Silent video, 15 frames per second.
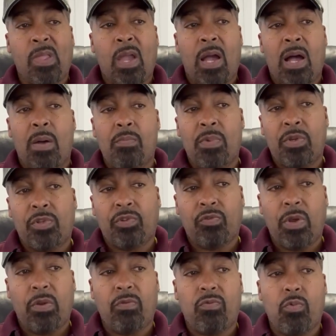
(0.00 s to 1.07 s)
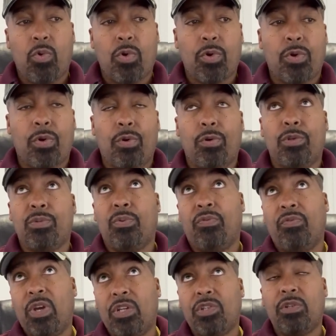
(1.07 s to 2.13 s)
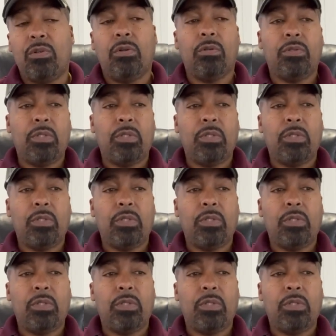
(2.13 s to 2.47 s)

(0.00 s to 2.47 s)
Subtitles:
administrative workers, professional,